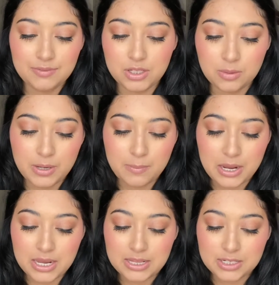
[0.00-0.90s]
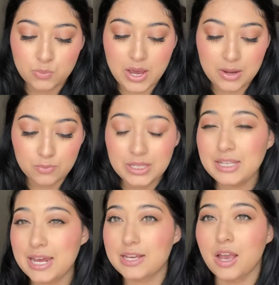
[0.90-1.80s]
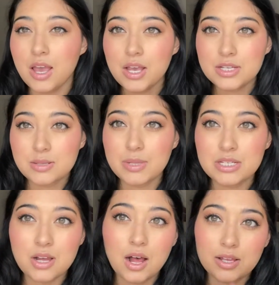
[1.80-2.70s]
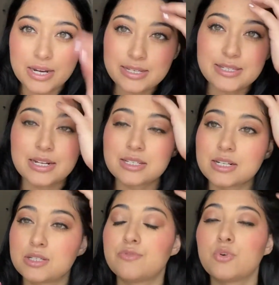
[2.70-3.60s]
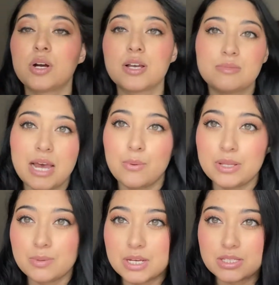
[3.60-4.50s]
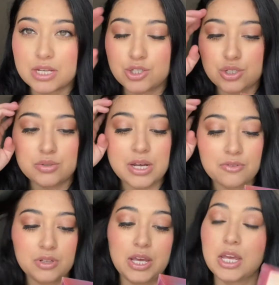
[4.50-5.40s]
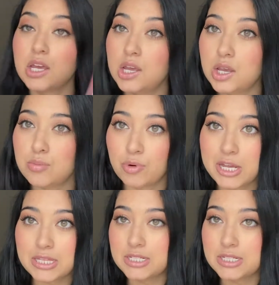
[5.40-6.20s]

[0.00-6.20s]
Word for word: a little bit of money. That's why I really like some of these holiday sets that Sephora comes out with because they do definitely bring the